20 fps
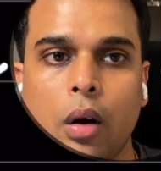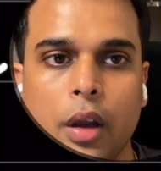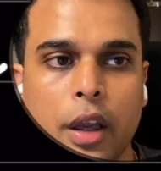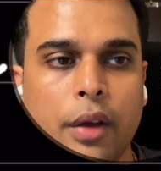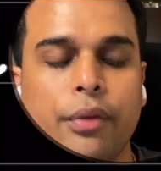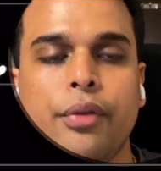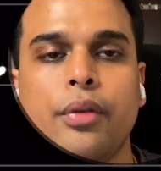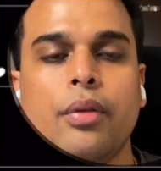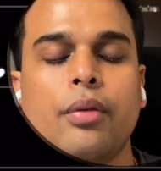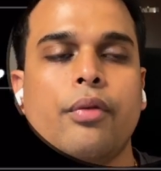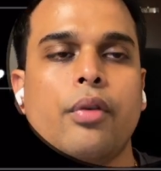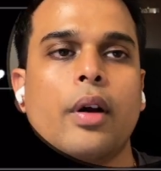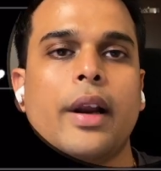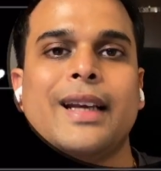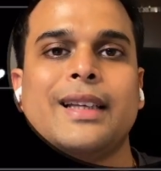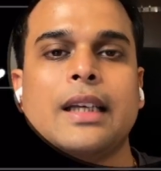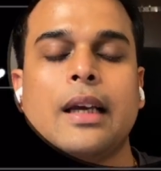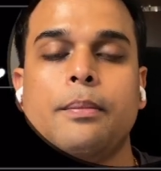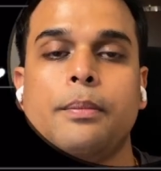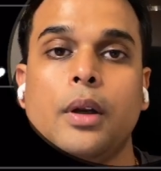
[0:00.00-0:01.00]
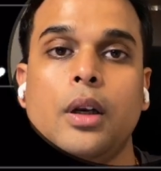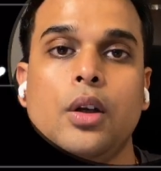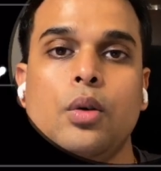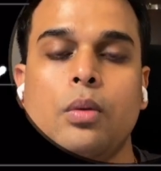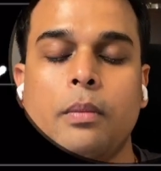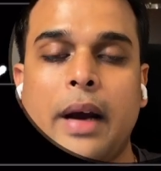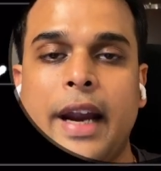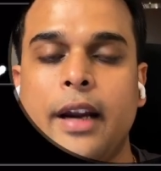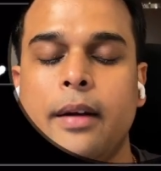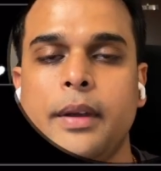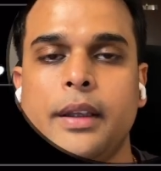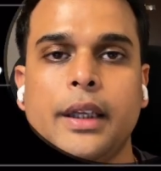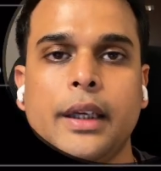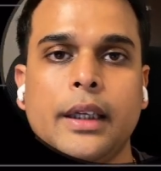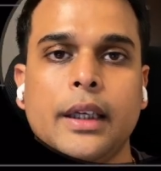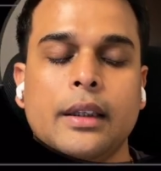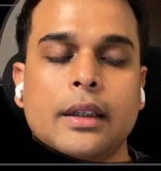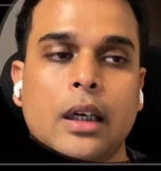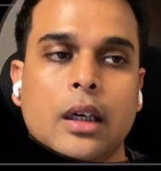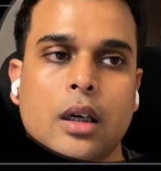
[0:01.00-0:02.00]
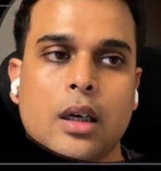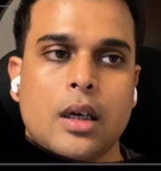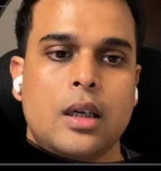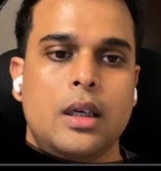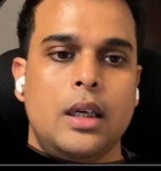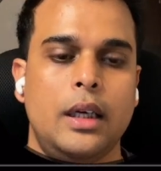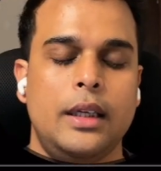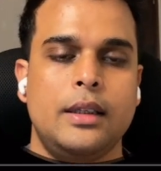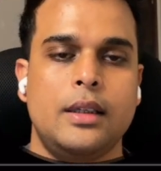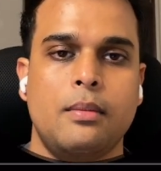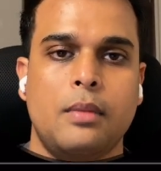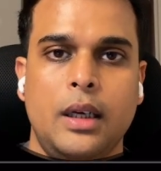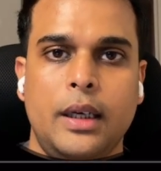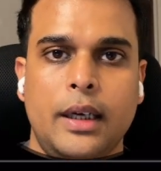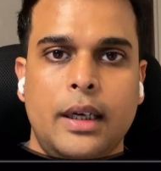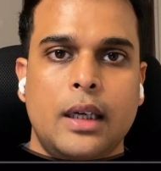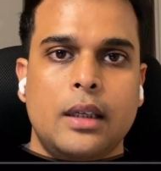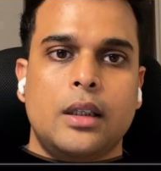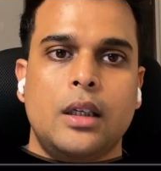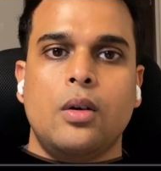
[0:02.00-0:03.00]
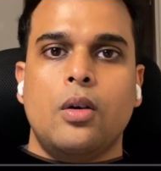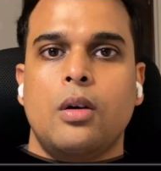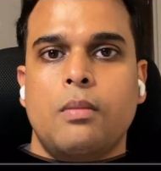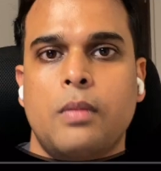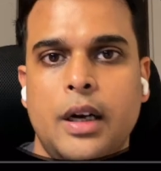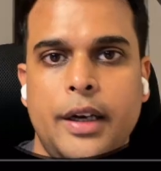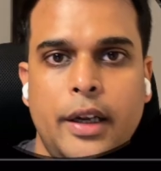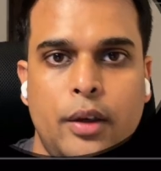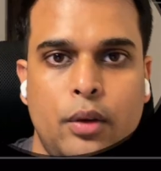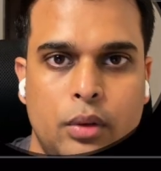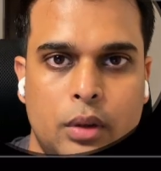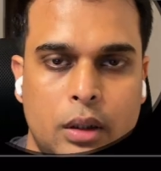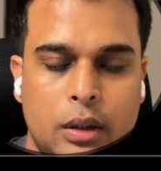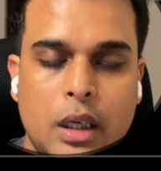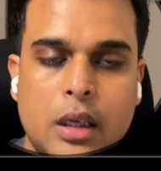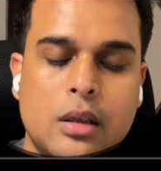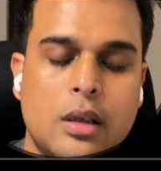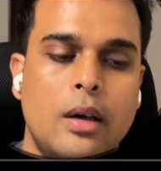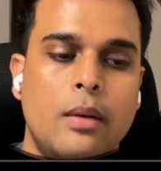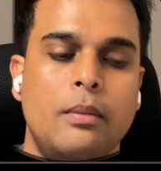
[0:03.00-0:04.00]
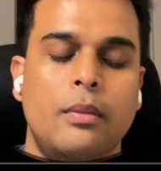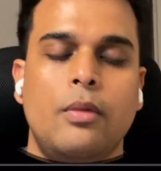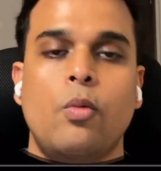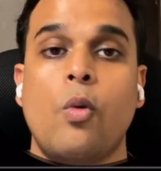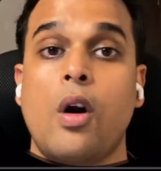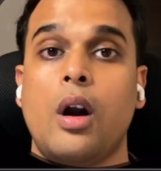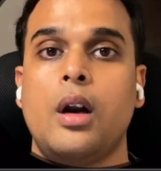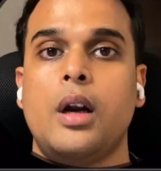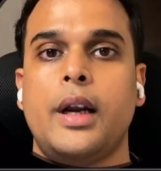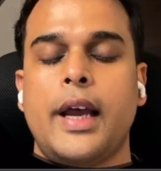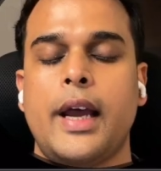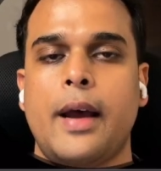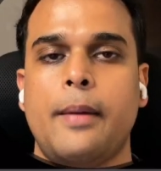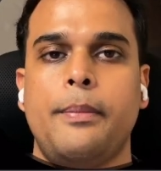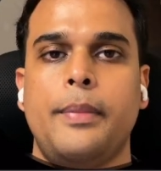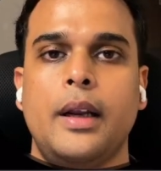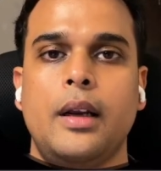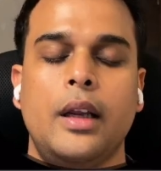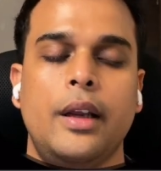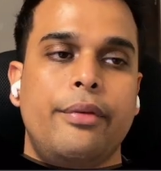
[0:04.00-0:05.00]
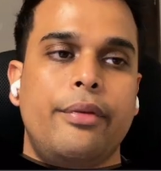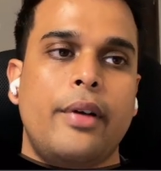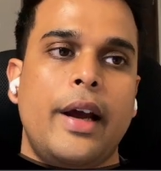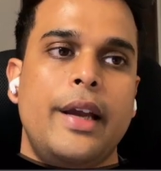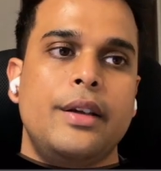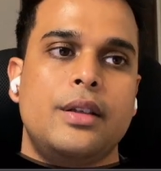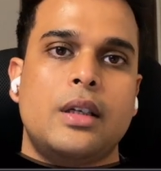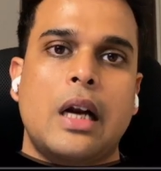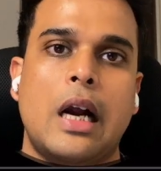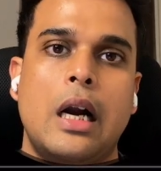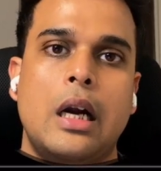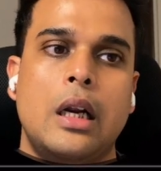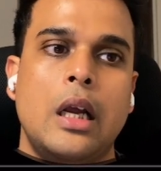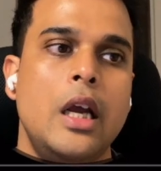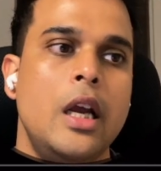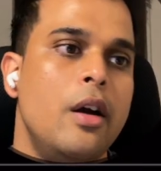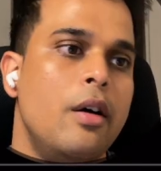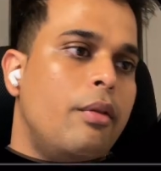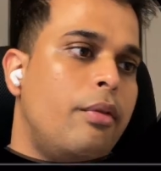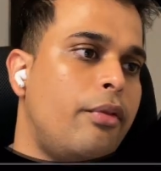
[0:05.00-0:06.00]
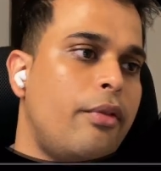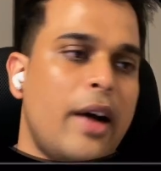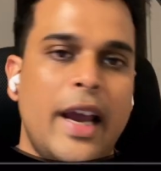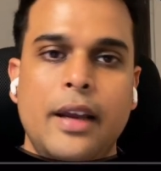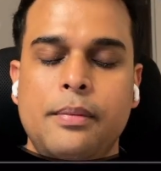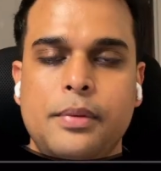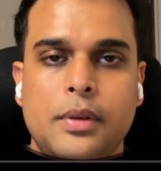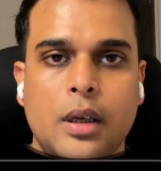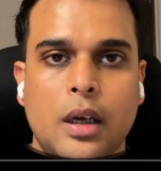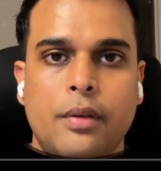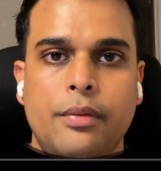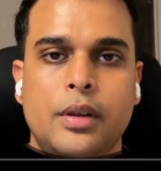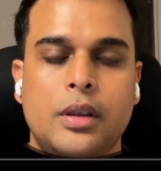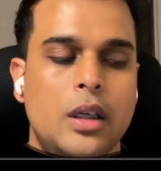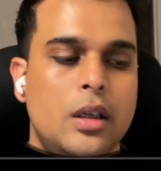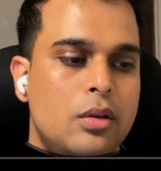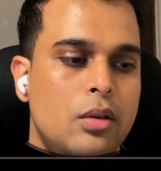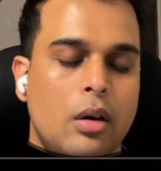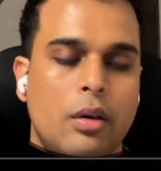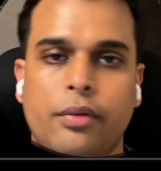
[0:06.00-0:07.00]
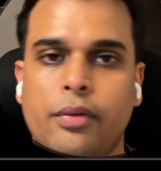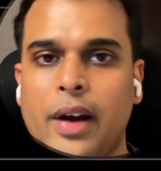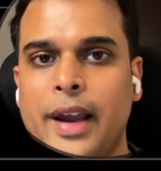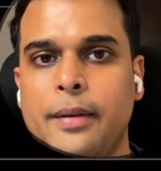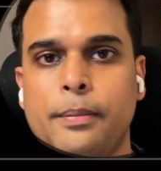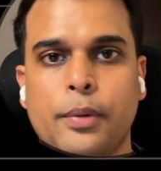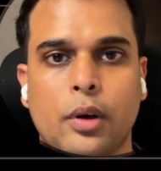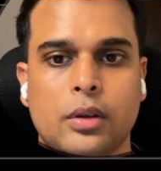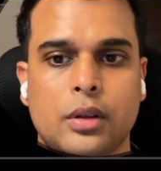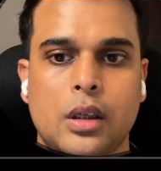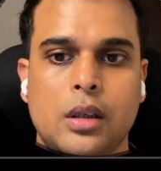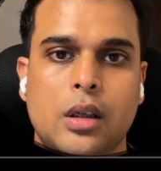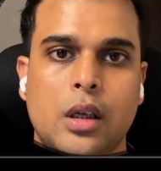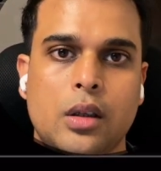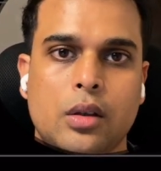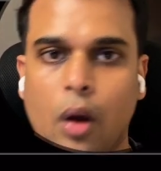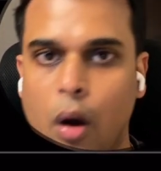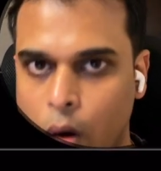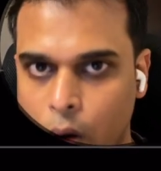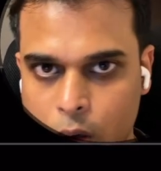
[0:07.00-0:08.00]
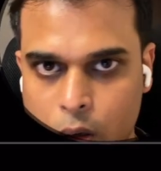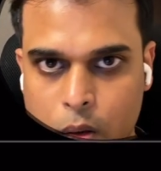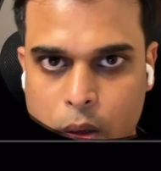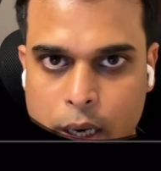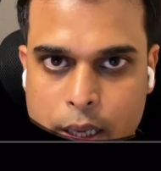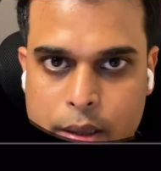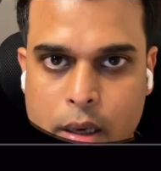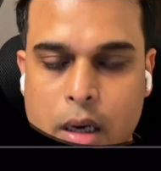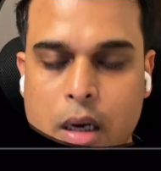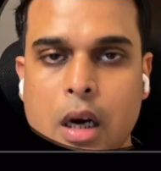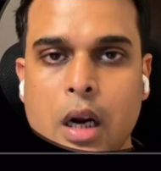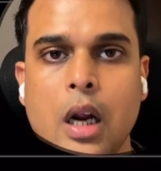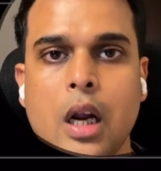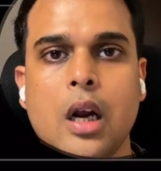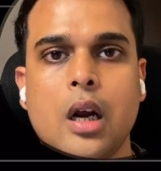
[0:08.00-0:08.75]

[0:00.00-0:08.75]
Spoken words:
if, for example, you might be thinking that kernel is a multitasking or multi-user system, what happen if I start 5 services or 5 processes all together